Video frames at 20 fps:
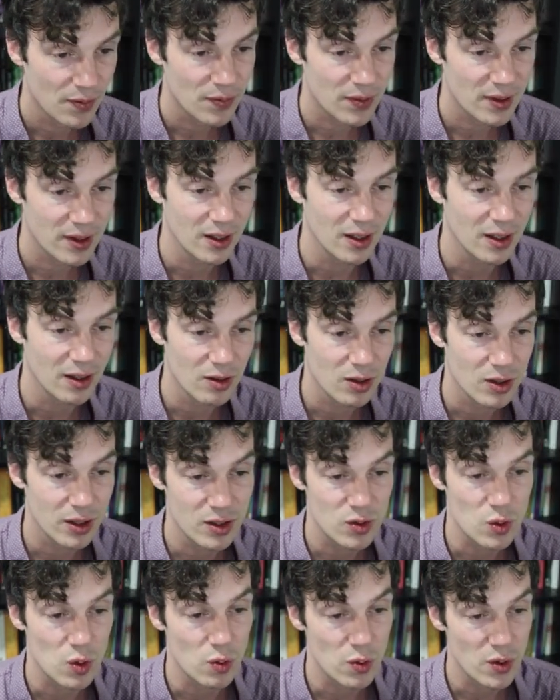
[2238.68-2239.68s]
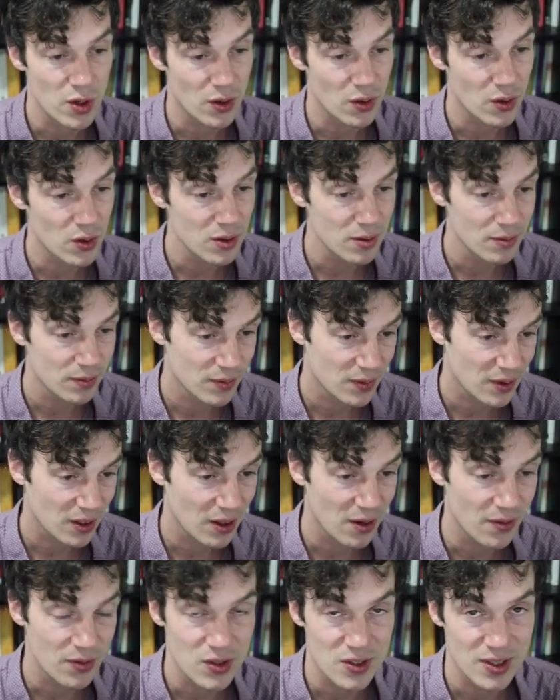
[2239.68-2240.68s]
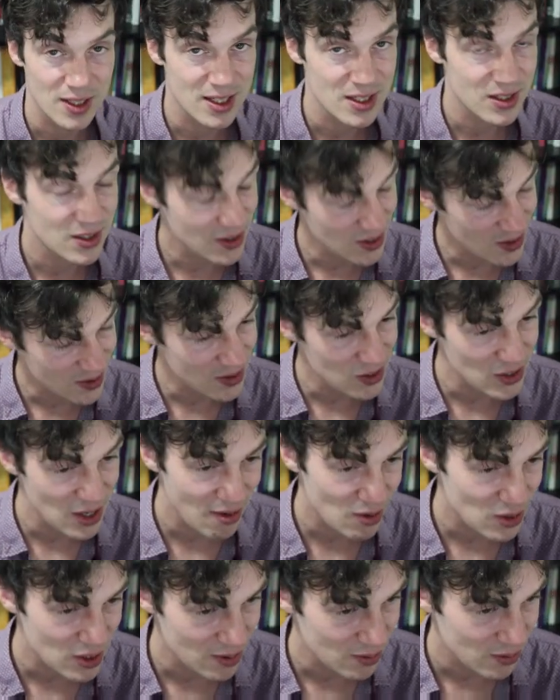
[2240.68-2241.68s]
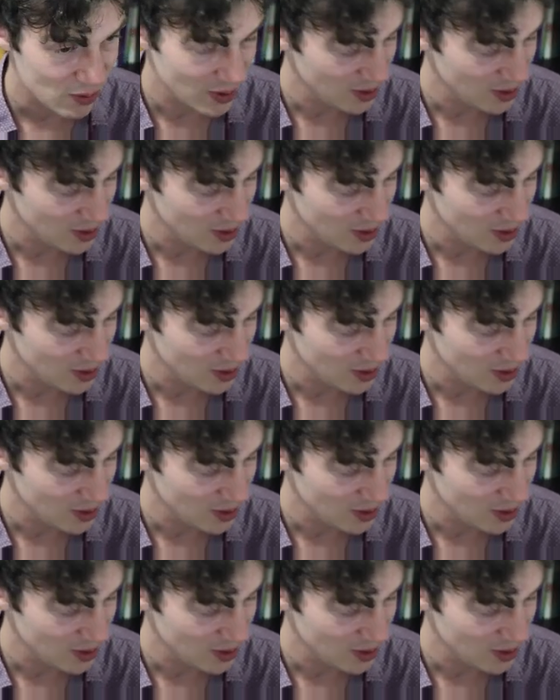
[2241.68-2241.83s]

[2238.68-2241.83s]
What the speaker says: the literal word or. Obviously, as you know, in JavaScript we